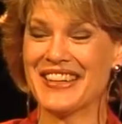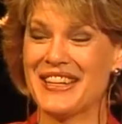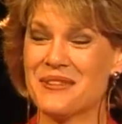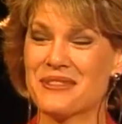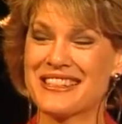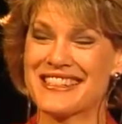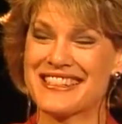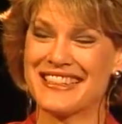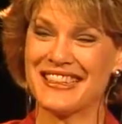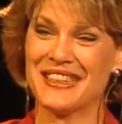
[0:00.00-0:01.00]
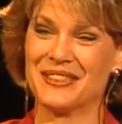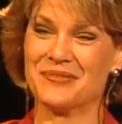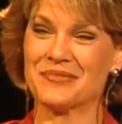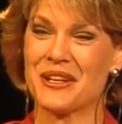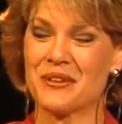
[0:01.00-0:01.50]
He was a
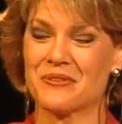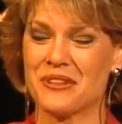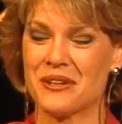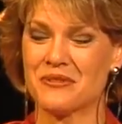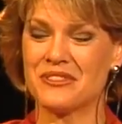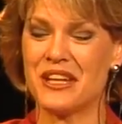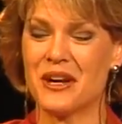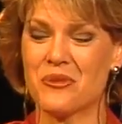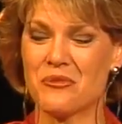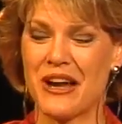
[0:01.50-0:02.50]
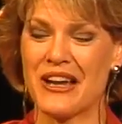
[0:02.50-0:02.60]
young